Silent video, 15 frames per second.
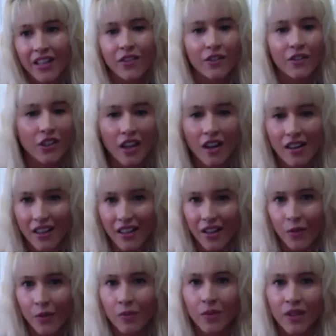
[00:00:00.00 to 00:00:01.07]
even if you can't get
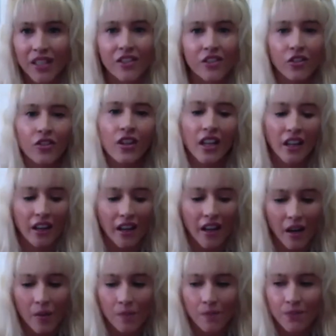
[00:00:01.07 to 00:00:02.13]
anyone to play. So,
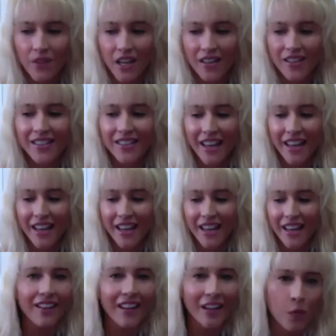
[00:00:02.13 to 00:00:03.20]
yes,
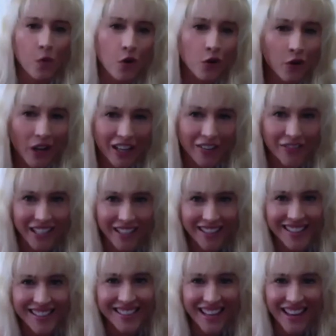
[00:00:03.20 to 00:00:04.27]
kind of like Warcraft, how
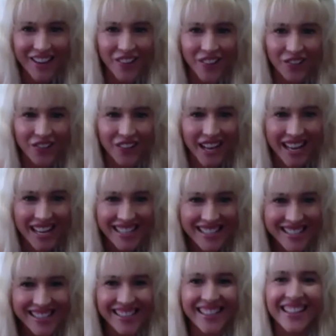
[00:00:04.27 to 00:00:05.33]
they scale the
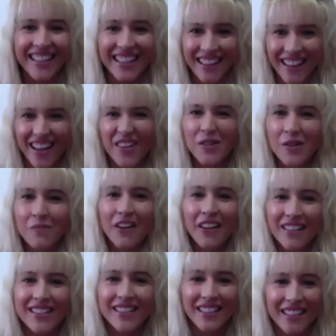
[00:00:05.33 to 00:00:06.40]
raids. I wouldn't
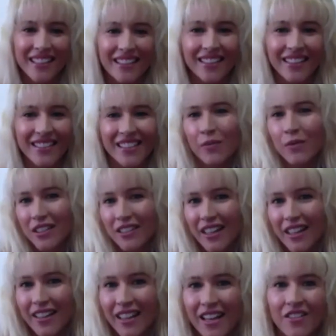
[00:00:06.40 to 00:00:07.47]
mind seeing something
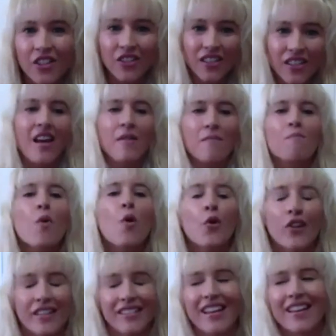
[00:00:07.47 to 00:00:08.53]
like that, just
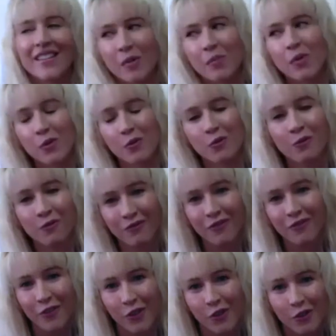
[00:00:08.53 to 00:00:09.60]
more accessible
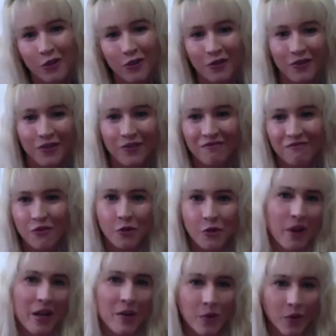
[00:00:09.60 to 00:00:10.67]
for
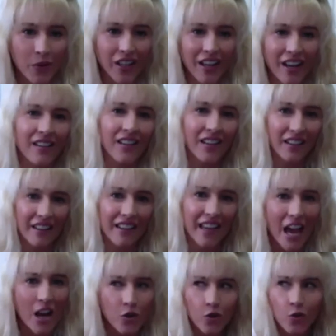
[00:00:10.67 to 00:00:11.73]
people that are
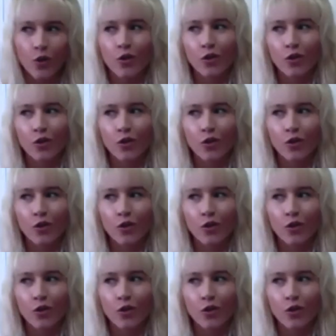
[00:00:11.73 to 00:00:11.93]
casual,